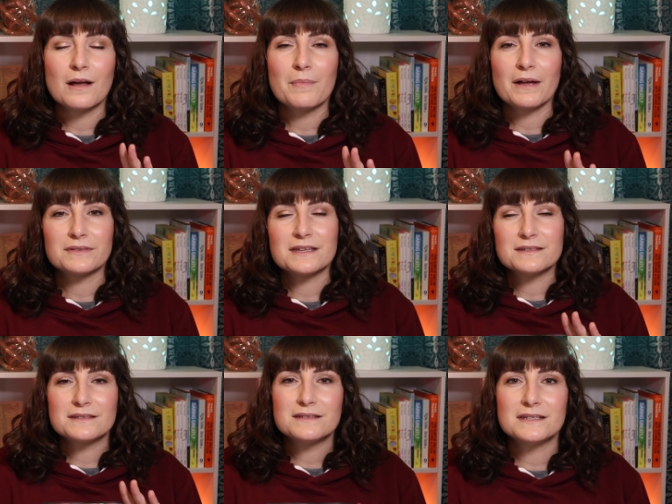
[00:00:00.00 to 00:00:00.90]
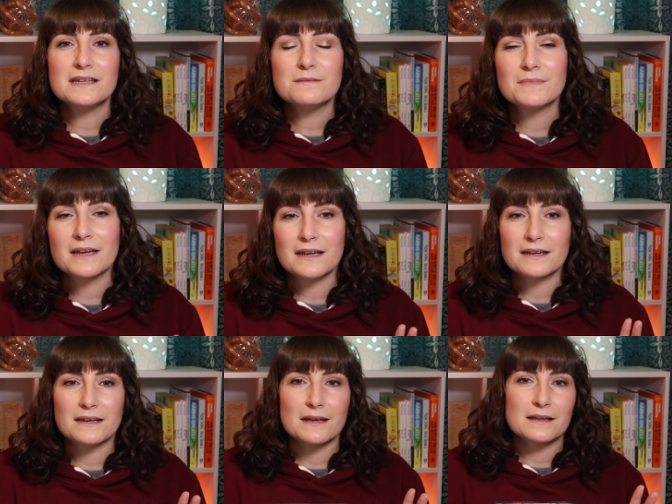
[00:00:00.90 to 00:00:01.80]
about these
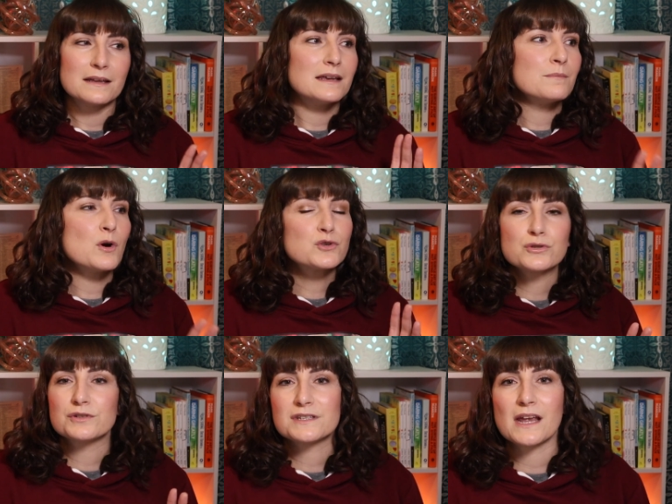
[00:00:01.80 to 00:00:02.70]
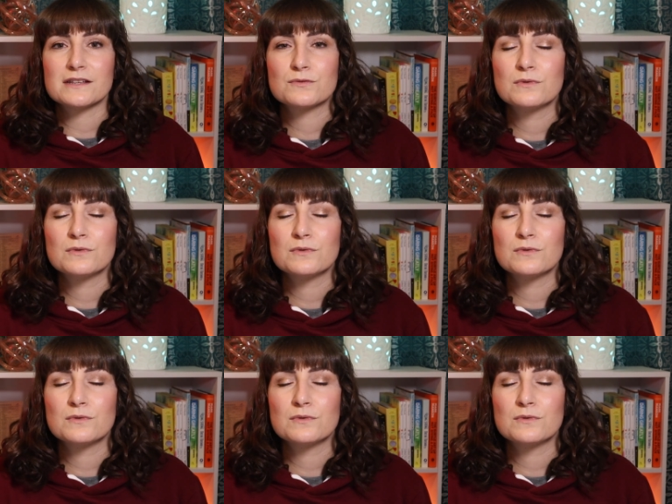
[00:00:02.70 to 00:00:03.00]
demon emotional states